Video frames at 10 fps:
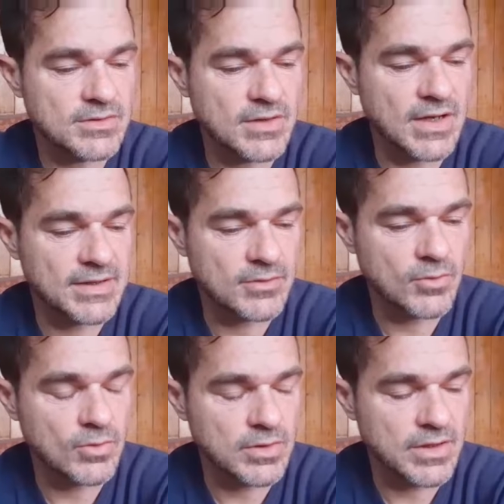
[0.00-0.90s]
dining
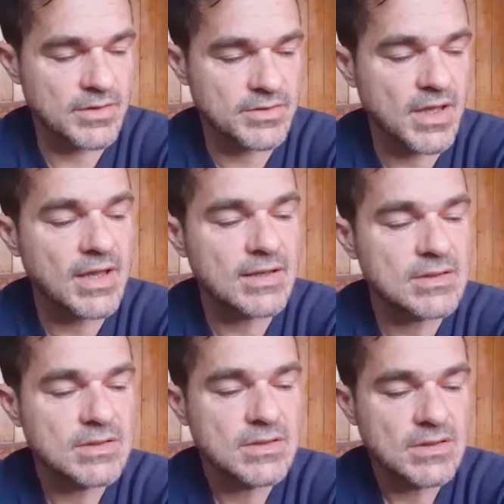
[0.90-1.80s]
hall the other
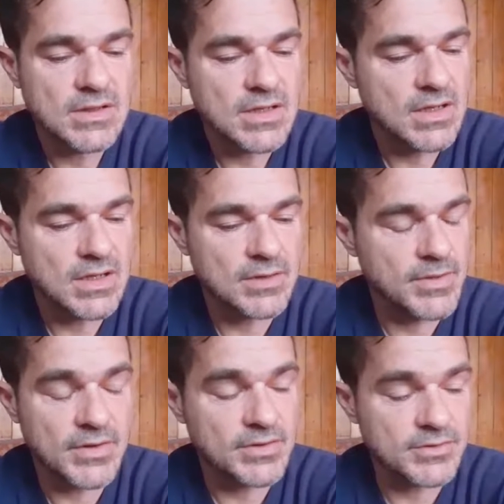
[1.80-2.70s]
day, an
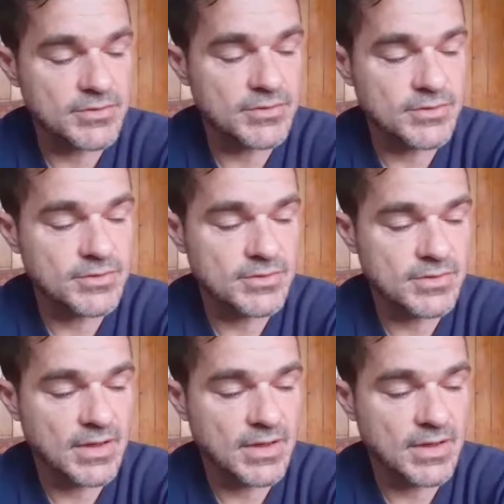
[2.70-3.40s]
American dude,